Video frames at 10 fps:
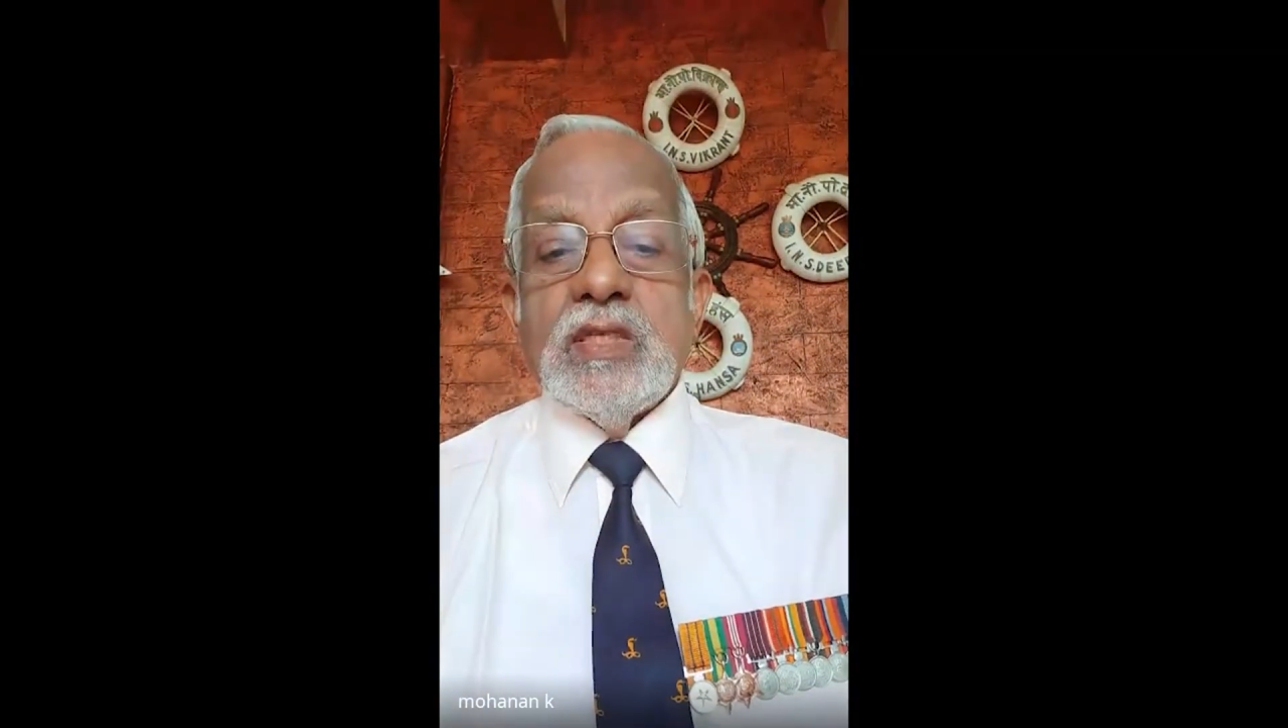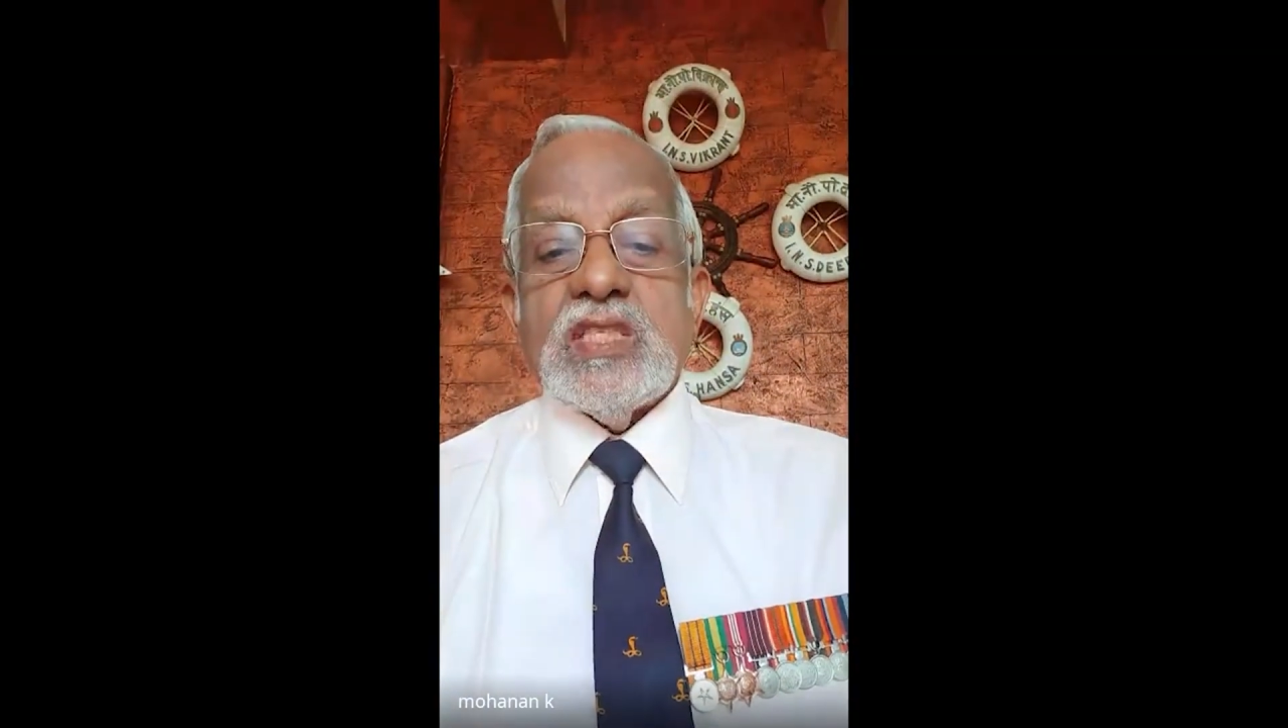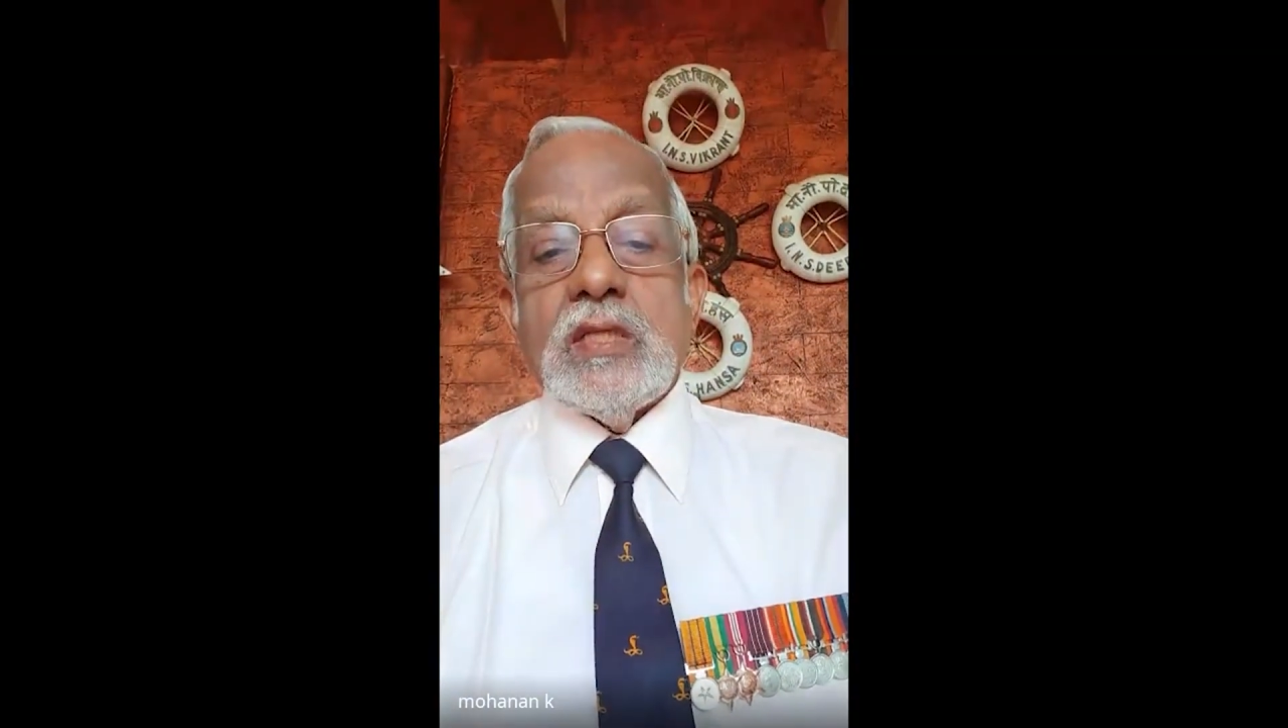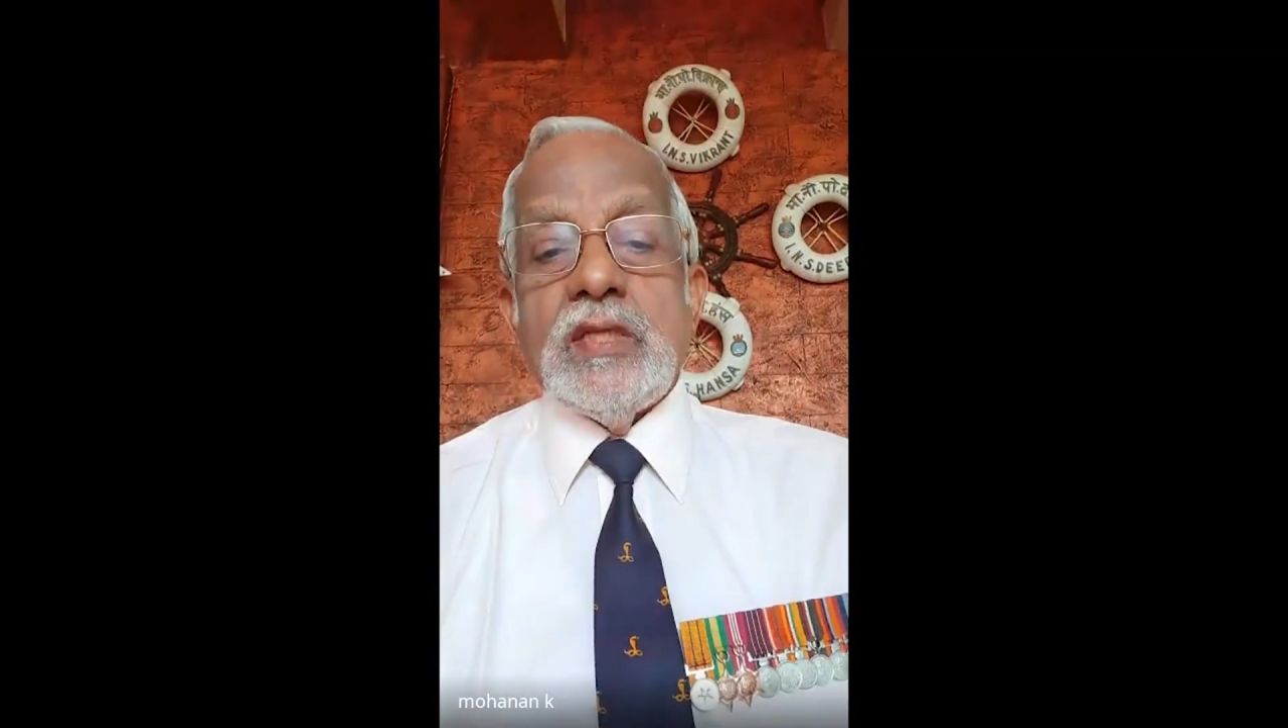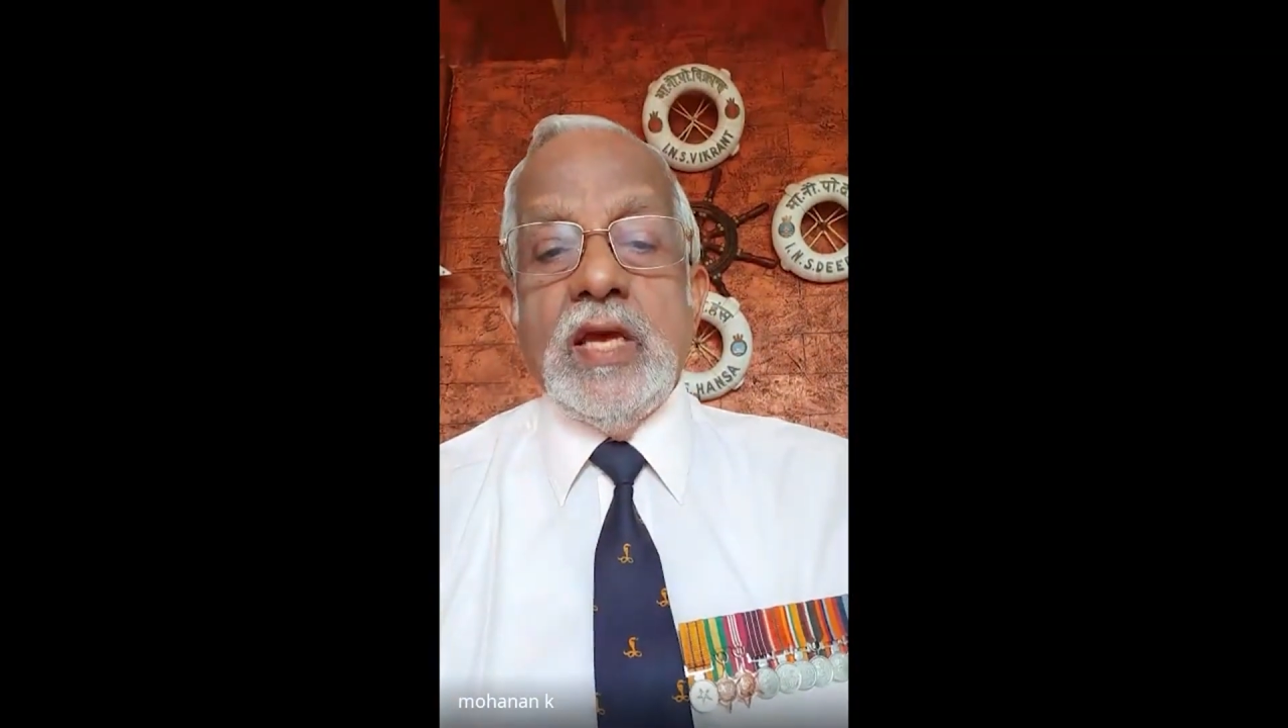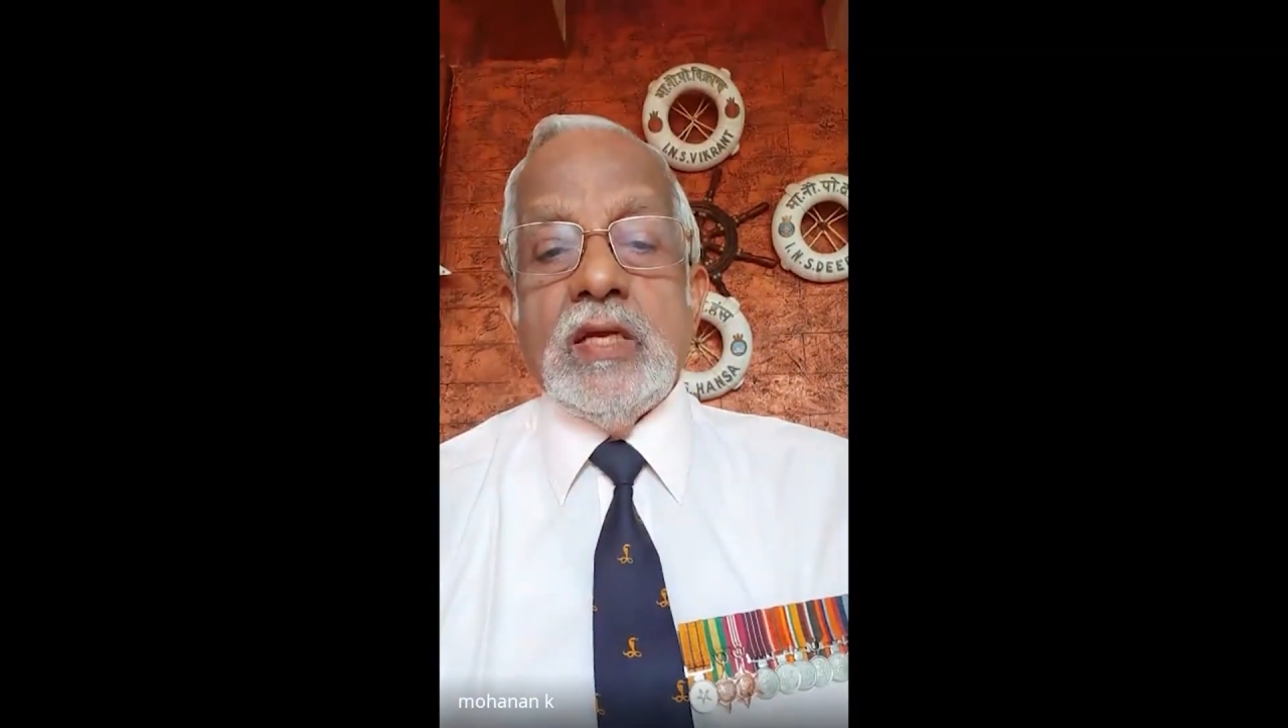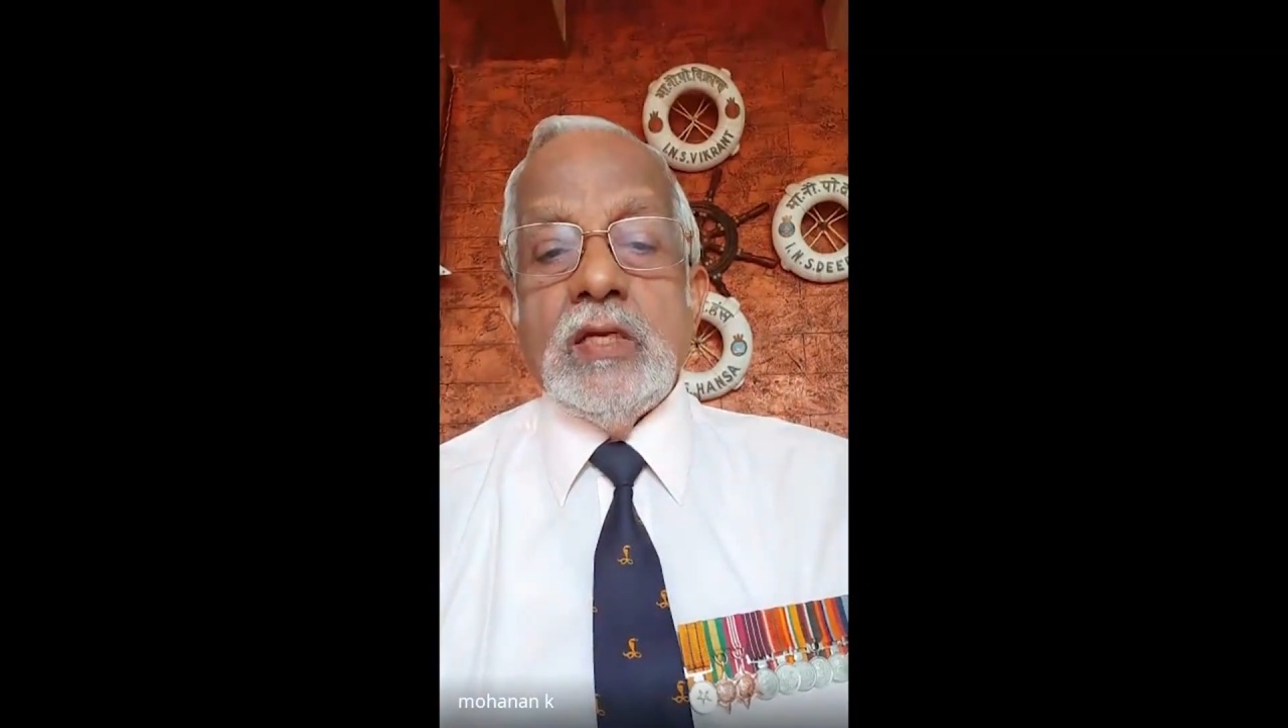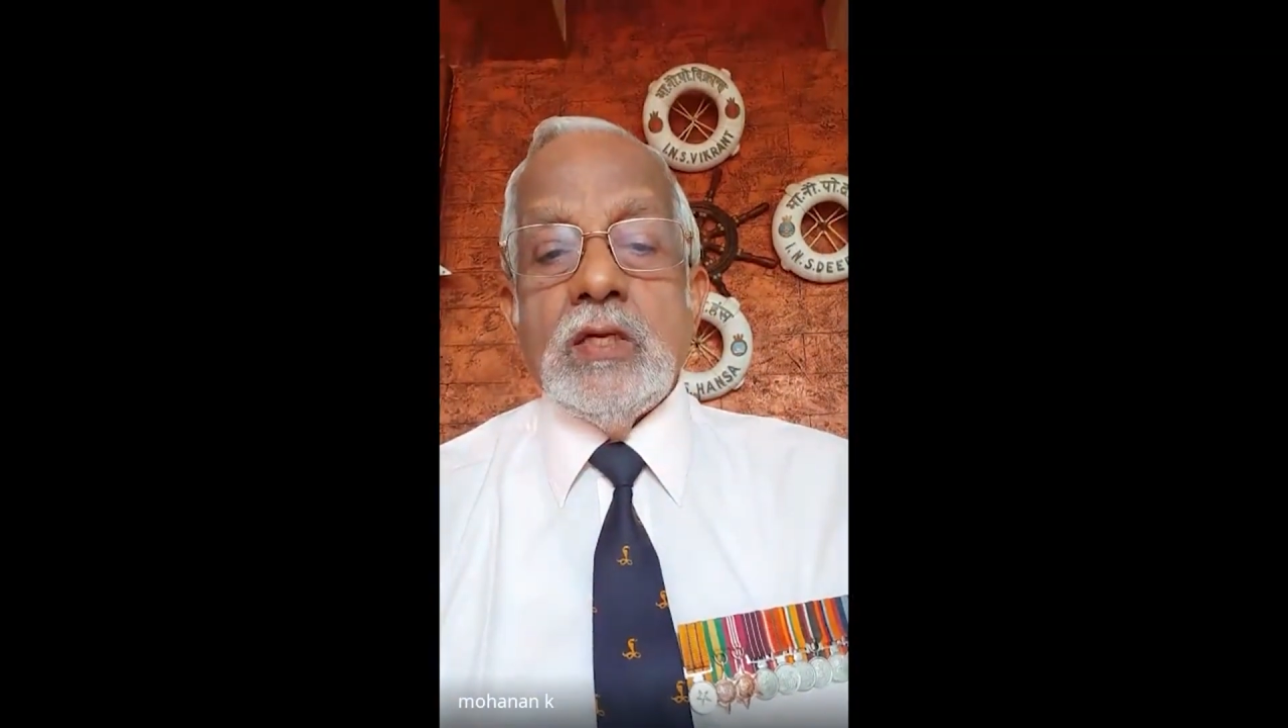their